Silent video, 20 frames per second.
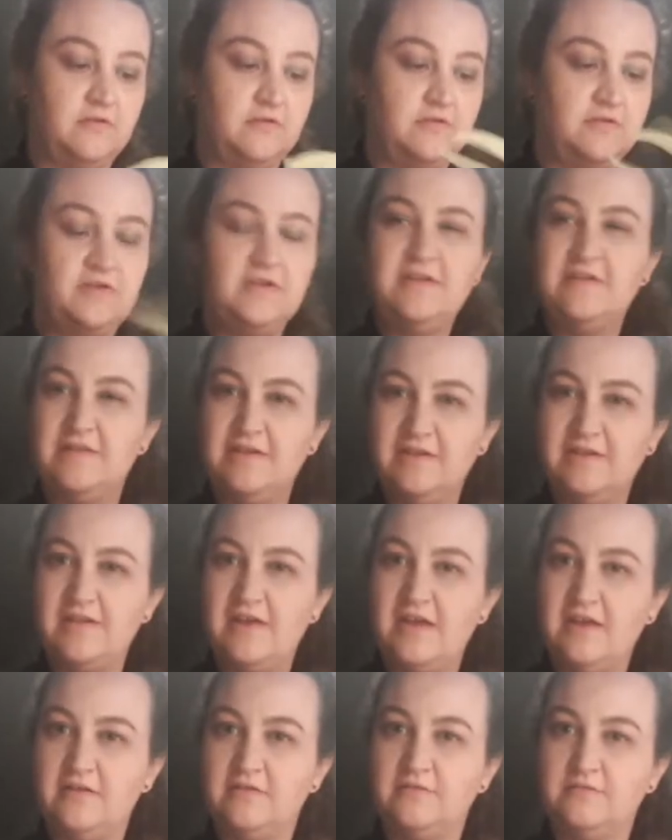Do you think
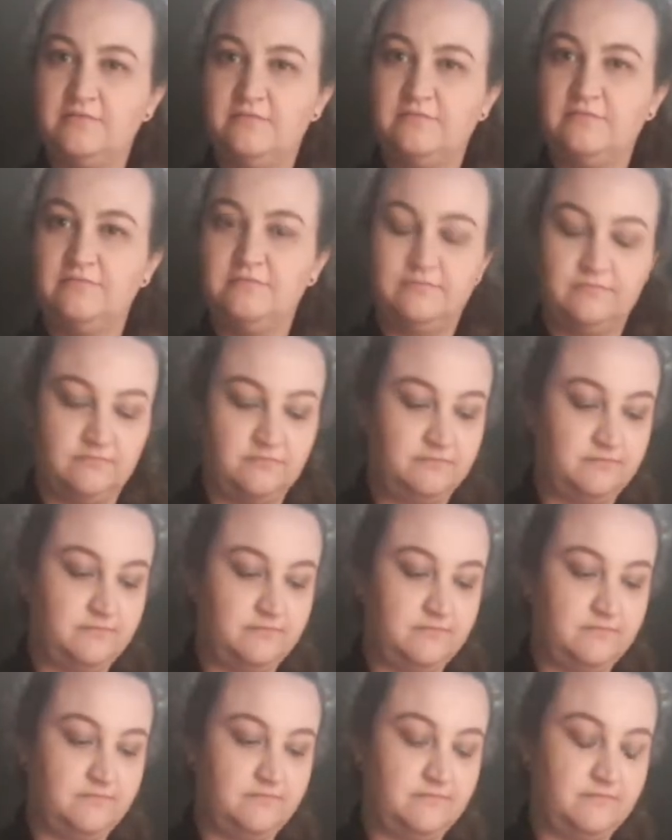that?
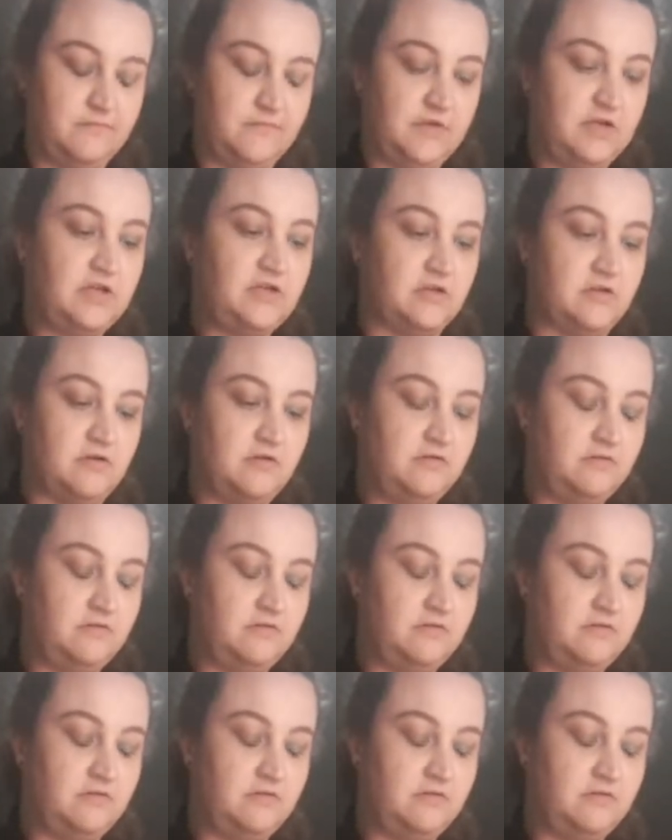I do.